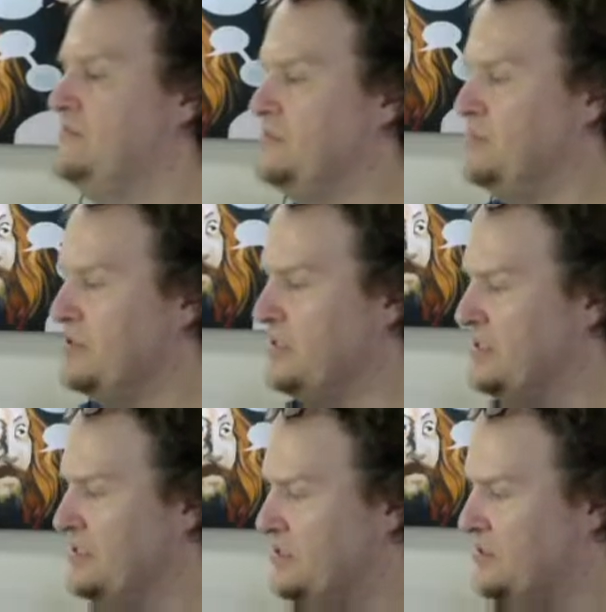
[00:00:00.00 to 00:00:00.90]
putting
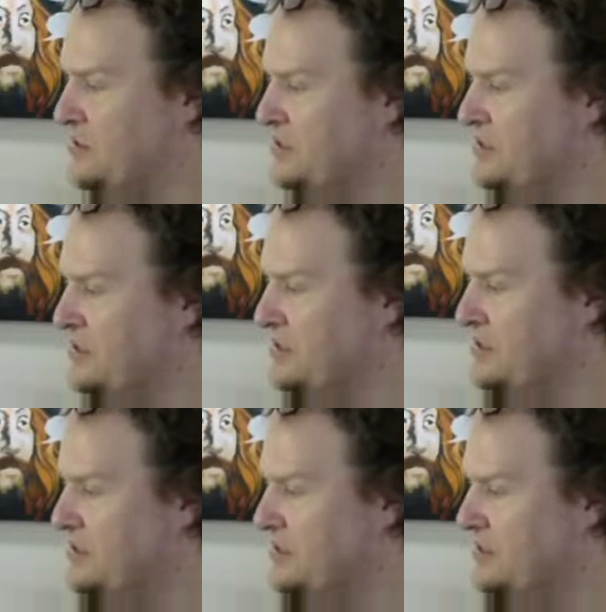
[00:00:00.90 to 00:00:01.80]
in the story
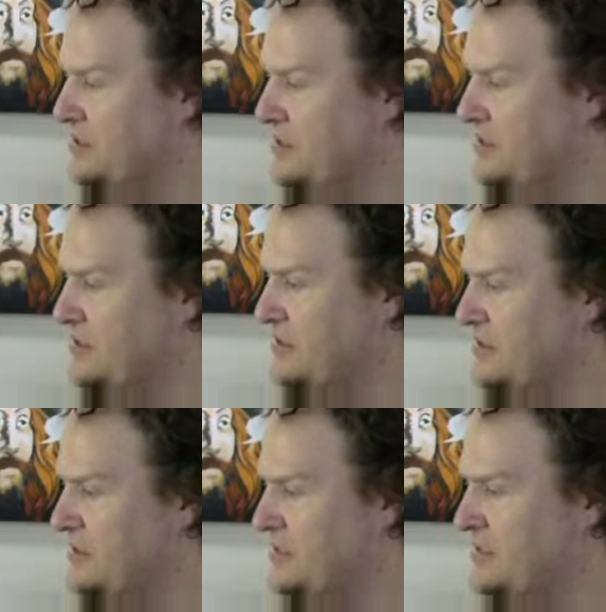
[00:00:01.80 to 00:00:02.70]

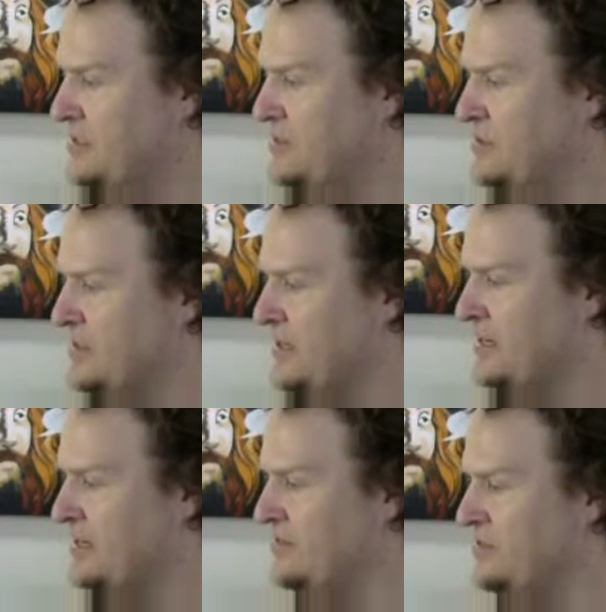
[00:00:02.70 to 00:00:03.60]
and seeing what
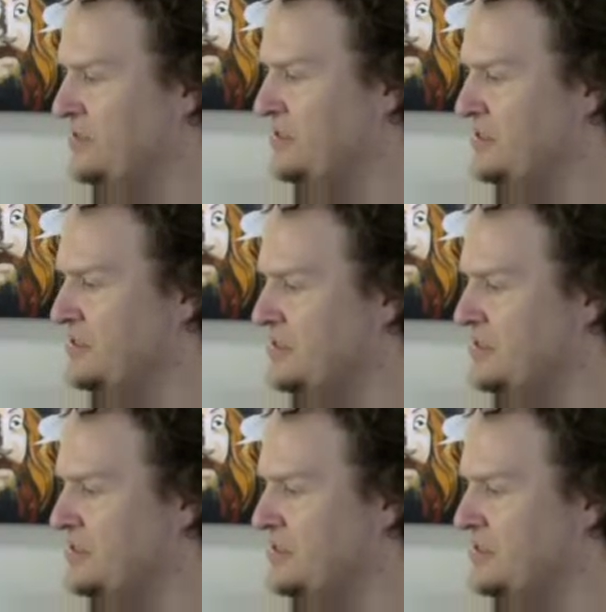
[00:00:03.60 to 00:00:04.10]
that gives us.